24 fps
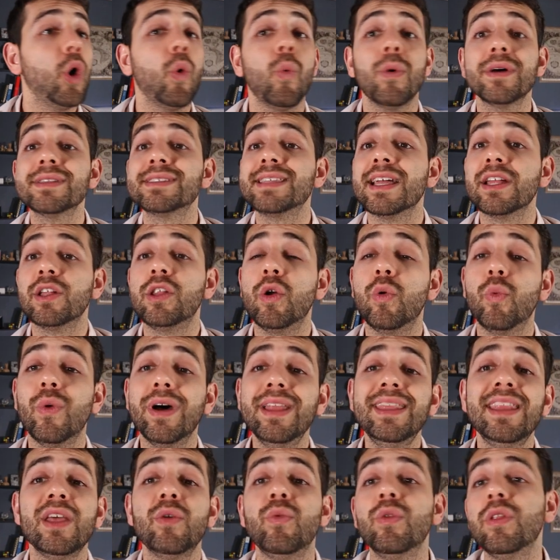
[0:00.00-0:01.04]
Once that I
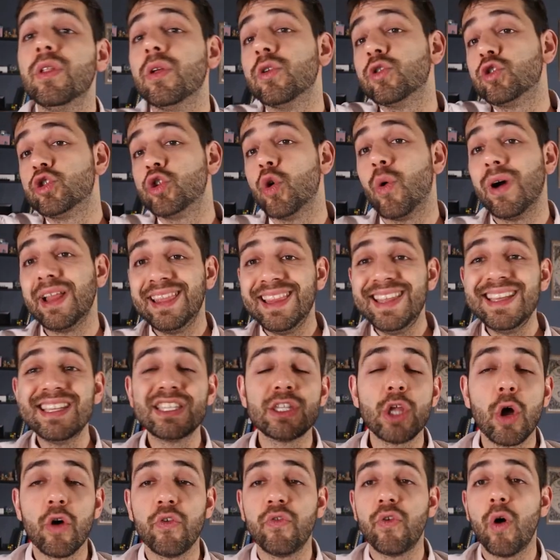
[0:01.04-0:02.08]
run, they will show a
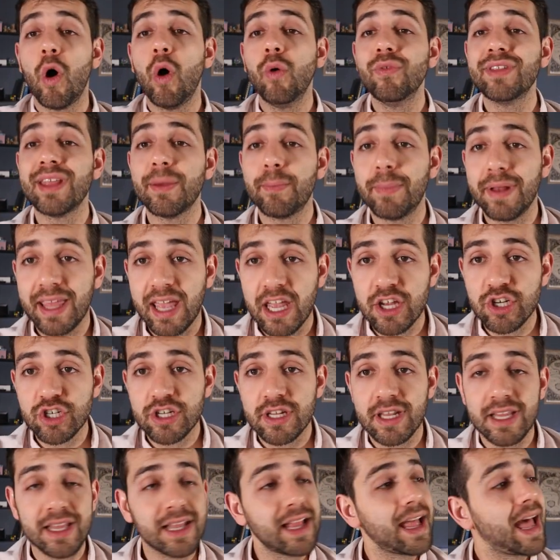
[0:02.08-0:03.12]
list of all the
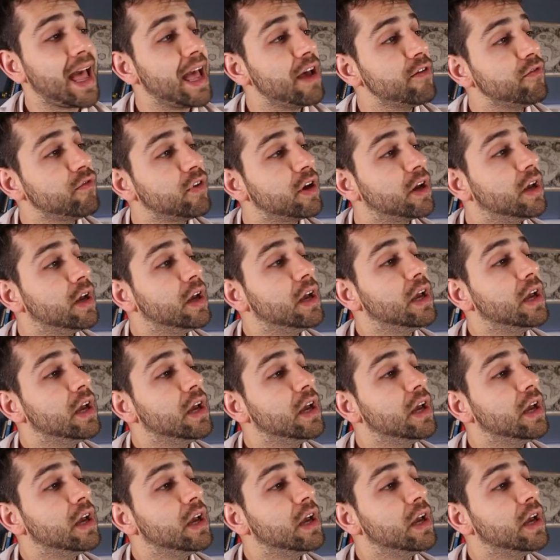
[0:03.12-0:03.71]
applications that I have.